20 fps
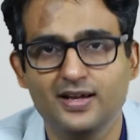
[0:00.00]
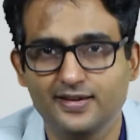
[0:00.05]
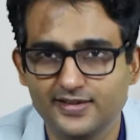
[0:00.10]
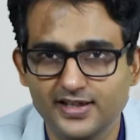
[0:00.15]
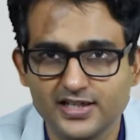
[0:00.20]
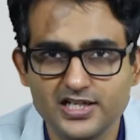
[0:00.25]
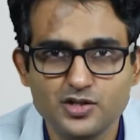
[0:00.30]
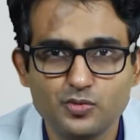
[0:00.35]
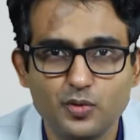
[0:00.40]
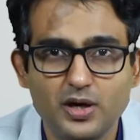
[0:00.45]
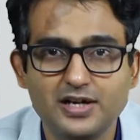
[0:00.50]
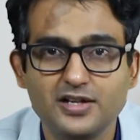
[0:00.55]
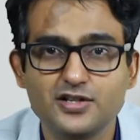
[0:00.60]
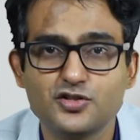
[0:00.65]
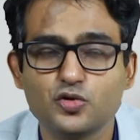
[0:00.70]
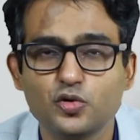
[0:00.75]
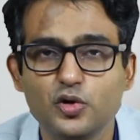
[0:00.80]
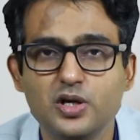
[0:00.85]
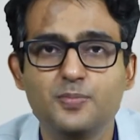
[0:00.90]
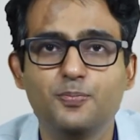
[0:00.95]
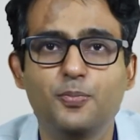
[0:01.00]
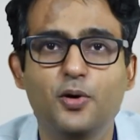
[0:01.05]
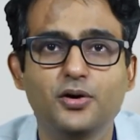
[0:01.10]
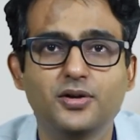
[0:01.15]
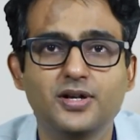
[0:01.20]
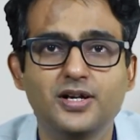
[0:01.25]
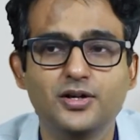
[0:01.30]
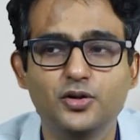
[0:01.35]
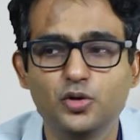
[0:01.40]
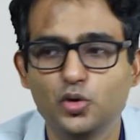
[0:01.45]
That is why it is so
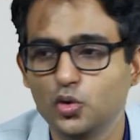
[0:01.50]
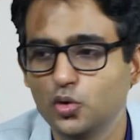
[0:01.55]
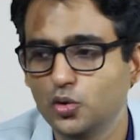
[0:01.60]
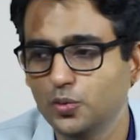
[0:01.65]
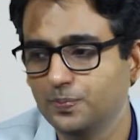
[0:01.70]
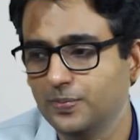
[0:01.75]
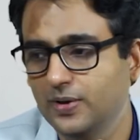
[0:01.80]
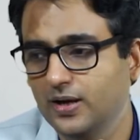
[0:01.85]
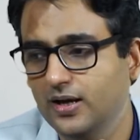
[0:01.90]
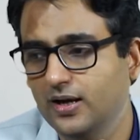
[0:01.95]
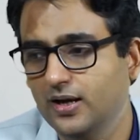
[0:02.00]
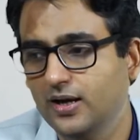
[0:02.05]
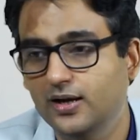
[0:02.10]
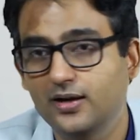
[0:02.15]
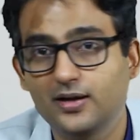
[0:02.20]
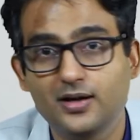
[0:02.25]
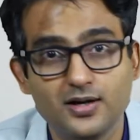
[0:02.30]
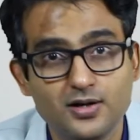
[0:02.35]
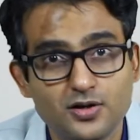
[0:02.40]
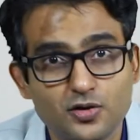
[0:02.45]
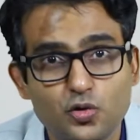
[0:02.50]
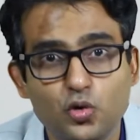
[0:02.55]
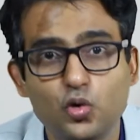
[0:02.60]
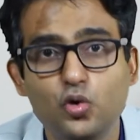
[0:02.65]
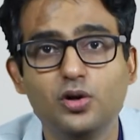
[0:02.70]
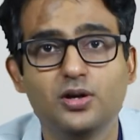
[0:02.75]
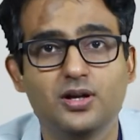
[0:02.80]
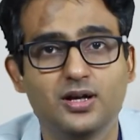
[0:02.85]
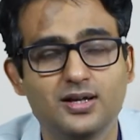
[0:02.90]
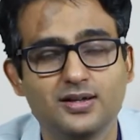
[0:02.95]
important to
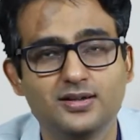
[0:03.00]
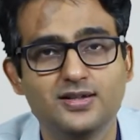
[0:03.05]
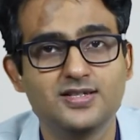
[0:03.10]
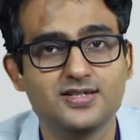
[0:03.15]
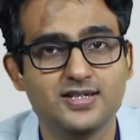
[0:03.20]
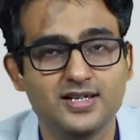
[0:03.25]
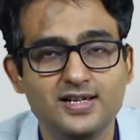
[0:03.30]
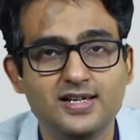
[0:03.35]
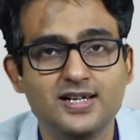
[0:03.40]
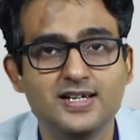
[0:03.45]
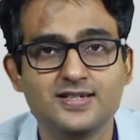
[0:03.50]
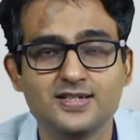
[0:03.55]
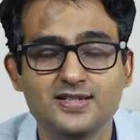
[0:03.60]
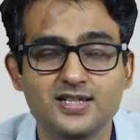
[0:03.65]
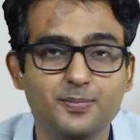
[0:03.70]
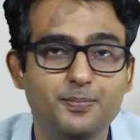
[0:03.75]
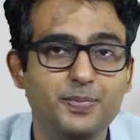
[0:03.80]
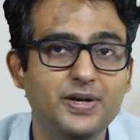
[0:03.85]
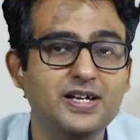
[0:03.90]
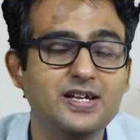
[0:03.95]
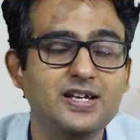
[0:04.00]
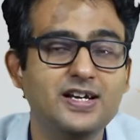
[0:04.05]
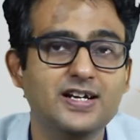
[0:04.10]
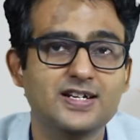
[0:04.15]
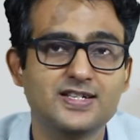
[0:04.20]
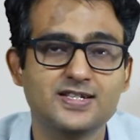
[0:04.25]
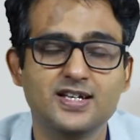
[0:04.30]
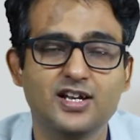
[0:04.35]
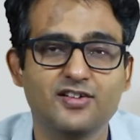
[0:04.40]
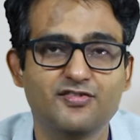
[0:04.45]
control this illness in the beginning
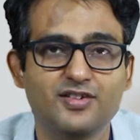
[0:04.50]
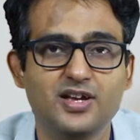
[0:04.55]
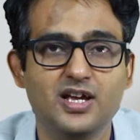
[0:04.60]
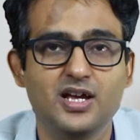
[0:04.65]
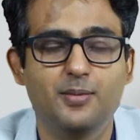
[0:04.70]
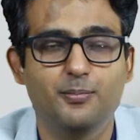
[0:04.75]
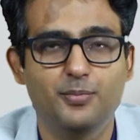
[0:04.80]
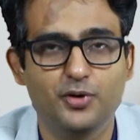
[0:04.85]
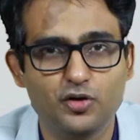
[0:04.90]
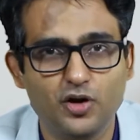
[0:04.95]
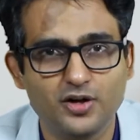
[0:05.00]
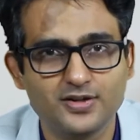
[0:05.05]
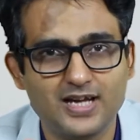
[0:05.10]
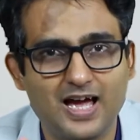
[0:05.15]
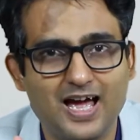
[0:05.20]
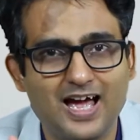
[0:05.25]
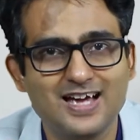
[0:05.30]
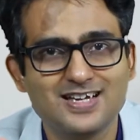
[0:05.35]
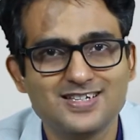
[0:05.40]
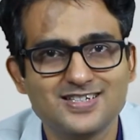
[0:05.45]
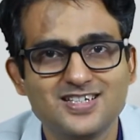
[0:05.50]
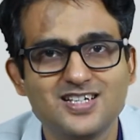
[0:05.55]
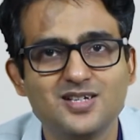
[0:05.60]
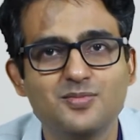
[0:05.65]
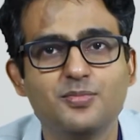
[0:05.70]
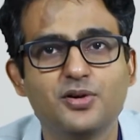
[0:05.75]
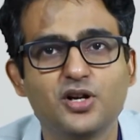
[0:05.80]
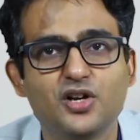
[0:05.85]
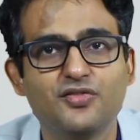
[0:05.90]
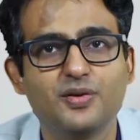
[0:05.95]
itself, because as the
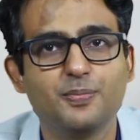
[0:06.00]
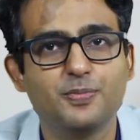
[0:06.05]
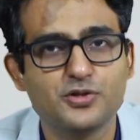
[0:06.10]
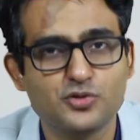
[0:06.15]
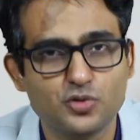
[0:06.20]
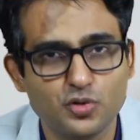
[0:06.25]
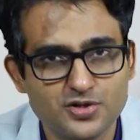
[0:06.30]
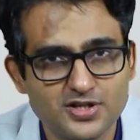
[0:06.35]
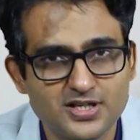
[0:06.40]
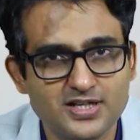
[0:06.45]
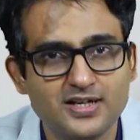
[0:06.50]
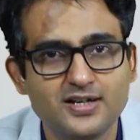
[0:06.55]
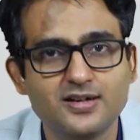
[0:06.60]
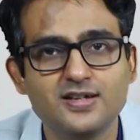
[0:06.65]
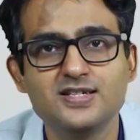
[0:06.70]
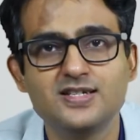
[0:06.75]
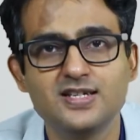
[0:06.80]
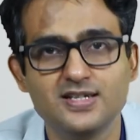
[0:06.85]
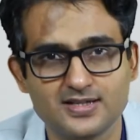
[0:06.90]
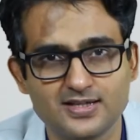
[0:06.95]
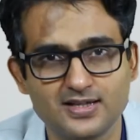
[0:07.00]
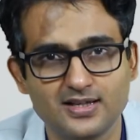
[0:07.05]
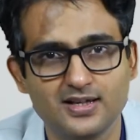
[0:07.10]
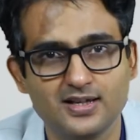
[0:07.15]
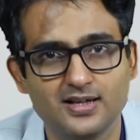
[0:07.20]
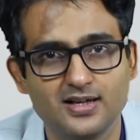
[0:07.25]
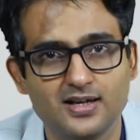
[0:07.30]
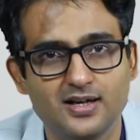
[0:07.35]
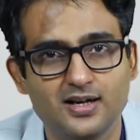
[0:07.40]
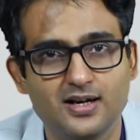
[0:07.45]
number of episodes increases,
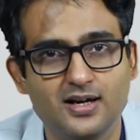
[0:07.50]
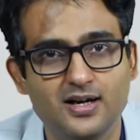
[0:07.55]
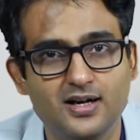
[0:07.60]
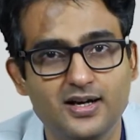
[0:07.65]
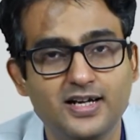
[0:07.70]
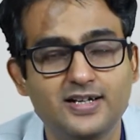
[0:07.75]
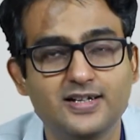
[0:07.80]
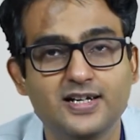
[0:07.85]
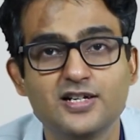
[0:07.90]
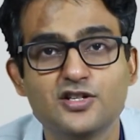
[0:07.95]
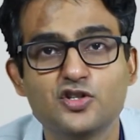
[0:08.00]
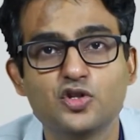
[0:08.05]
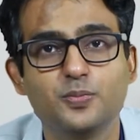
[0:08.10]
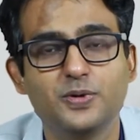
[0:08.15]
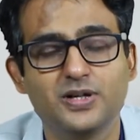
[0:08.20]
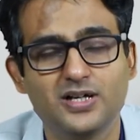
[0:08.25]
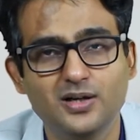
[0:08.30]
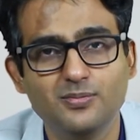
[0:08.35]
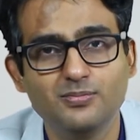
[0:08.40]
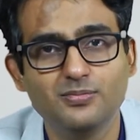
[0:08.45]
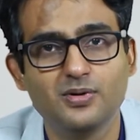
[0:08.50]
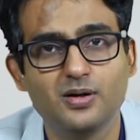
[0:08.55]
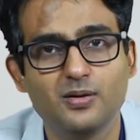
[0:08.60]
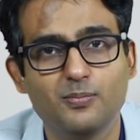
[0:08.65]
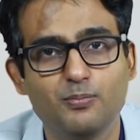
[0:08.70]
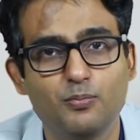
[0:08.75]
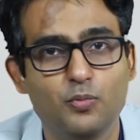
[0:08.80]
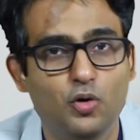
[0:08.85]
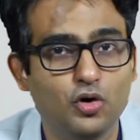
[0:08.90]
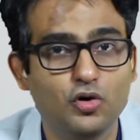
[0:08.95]
it tends to become
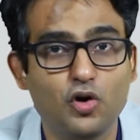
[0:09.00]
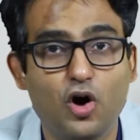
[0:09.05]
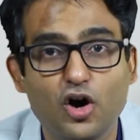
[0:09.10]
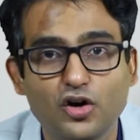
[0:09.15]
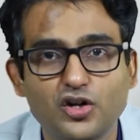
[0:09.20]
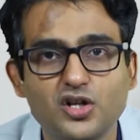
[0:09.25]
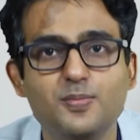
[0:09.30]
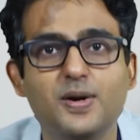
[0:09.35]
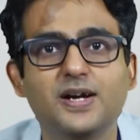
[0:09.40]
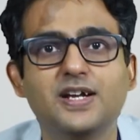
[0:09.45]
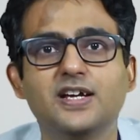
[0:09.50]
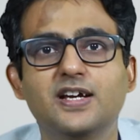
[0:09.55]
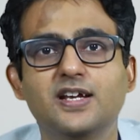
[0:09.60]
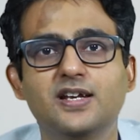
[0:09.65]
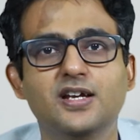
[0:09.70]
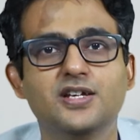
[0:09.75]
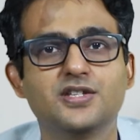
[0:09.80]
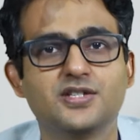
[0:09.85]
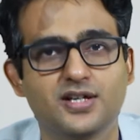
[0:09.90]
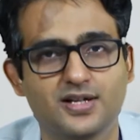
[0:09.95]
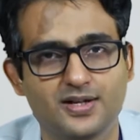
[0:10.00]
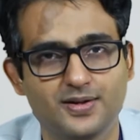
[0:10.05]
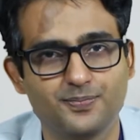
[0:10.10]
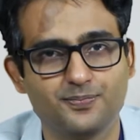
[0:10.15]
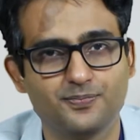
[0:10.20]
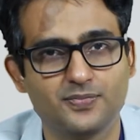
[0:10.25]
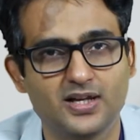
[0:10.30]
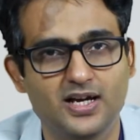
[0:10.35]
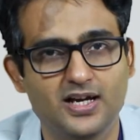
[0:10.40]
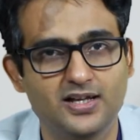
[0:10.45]
more automatic in nature.
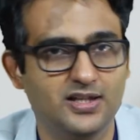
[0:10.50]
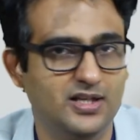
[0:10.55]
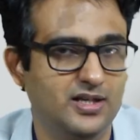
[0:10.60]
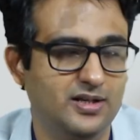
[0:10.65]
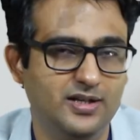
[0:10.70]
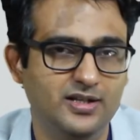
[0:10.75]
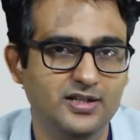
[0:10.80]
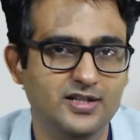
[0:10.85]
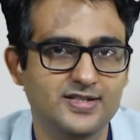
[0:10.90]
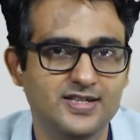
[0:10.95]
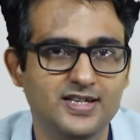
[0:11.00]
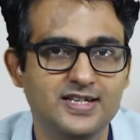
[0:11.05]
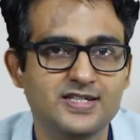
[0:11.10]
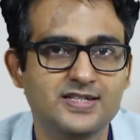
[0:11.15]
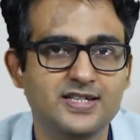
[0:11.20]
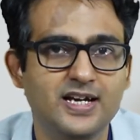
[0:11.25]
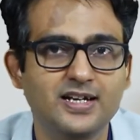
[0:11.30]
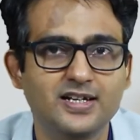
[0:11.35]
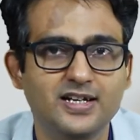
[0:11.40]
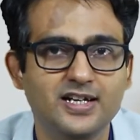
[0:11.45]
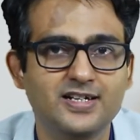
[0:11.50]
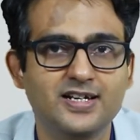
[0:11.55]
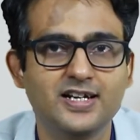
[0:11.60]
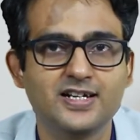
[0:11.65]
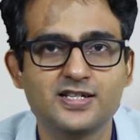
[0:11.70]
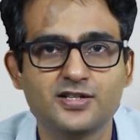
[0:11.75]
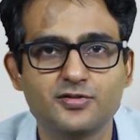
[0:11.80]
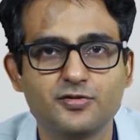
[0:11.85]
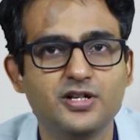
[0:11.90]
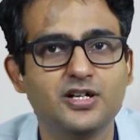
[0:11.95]
In the sense that it
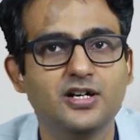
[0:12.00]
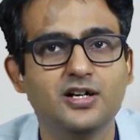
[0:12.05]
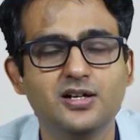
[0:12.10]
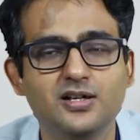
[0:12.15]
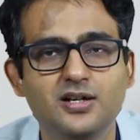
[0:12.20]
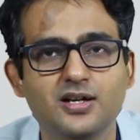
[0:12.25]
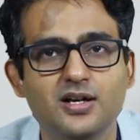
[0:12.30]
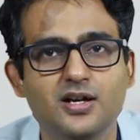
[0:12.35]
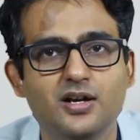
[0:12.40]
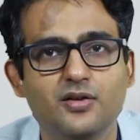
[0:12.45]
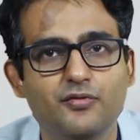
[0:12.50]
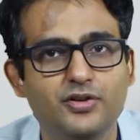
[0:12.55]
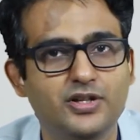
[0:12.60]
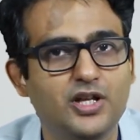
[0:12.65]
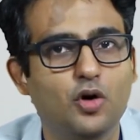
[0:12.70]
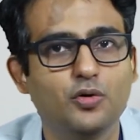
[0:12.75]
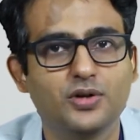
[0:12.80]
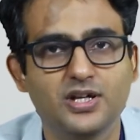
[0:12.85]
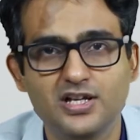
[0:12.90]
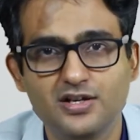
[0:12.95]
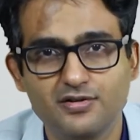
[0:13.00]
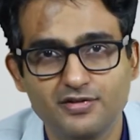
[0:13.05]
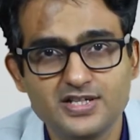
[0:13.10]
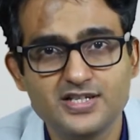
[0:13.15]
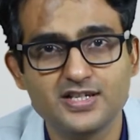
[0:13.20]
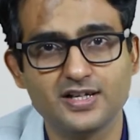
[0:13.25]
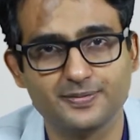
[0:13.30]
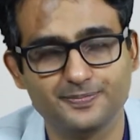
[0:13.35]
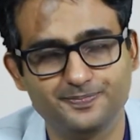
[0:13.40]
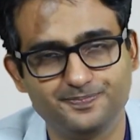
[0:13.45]
gets triggered without any
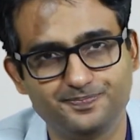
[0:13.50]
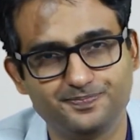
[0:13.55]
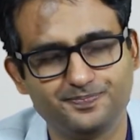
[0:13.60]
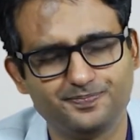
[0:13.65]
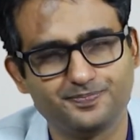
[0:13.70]
reason.